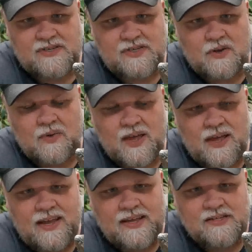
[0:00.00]
So
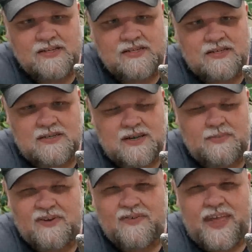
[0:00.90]
it's just a
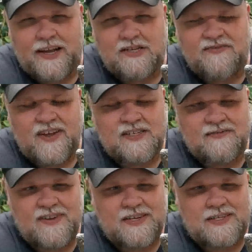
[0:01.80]
bit of cage
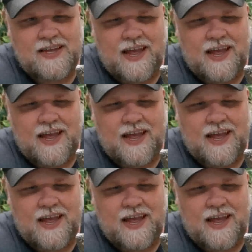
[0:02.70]
defensiveness.